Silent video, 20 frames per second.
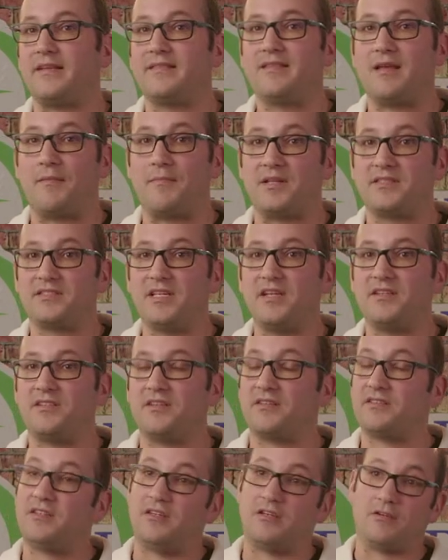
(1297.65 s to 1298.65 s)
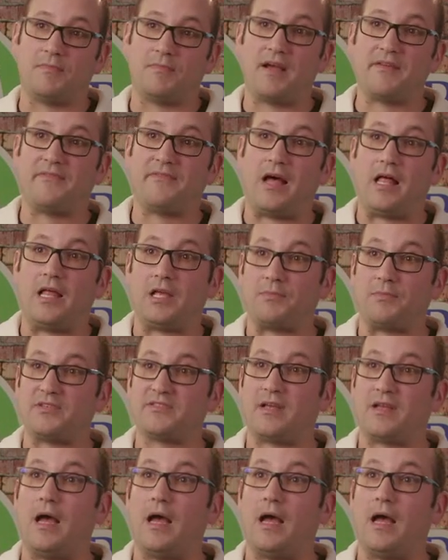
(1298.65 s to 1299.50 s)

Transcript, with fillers: 10 minutes each until my volume is